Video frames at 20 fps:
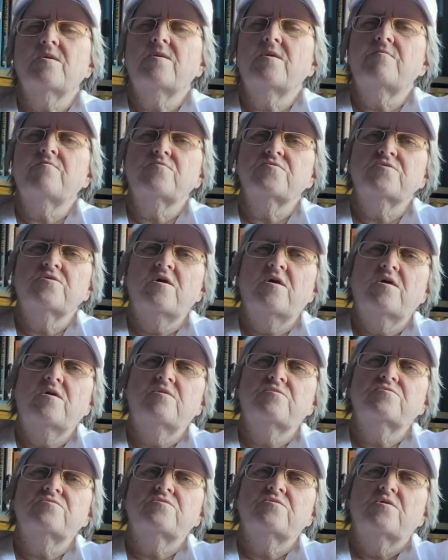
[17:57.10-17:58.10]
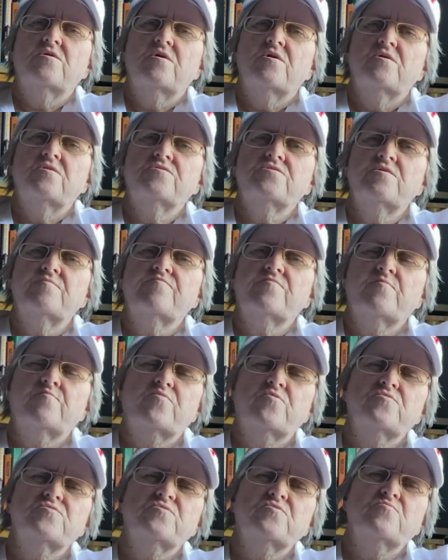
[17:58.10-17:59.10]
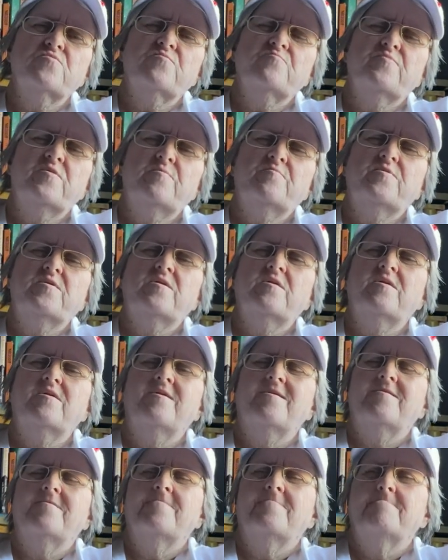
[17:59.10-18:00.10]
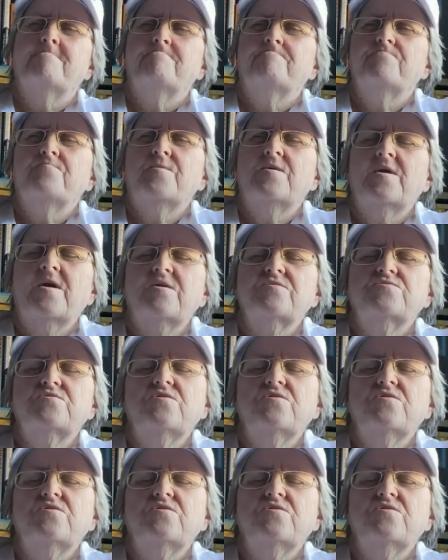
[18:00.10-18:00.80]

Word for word: ever change is if the person with BPD gets